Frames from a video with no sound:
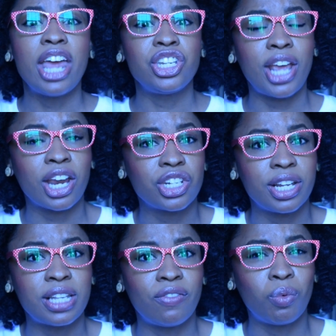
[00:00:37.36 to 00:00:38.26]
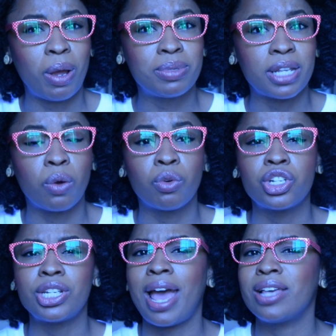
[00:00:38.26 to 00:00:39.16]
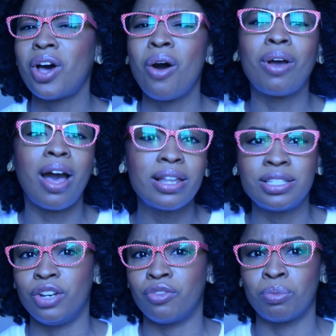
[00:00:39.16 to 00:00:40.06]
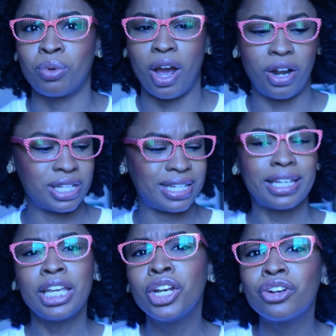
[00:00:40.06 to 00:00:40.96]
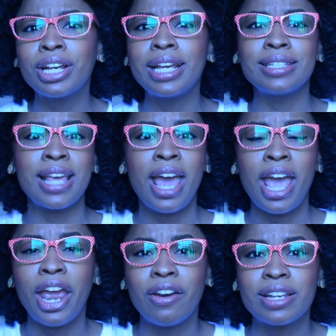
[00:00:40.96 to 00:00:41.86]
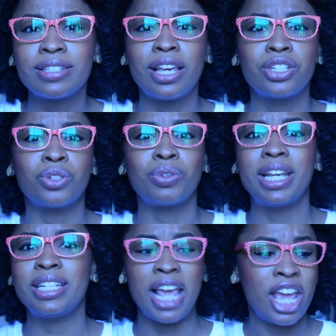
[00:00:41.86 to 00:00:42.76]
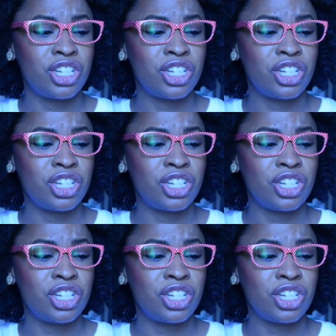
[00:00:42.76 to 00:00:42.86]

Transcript: and she actually does have a website where she has all kinds of different products like earrings, hair accessories.